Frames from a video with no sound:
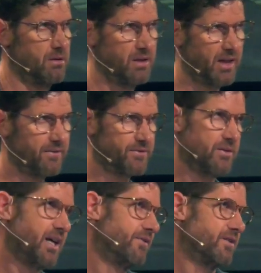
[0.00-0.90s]

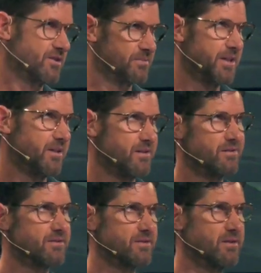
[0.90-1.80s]
afterlife
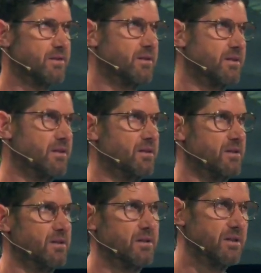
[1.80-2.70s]
experience.
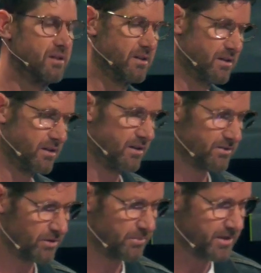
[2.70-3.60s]
And
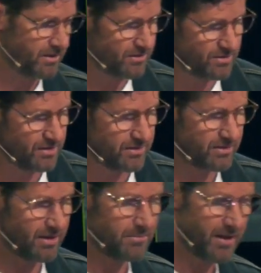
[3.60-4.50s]
so because Jesus
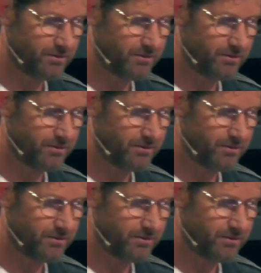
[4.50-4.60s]
came back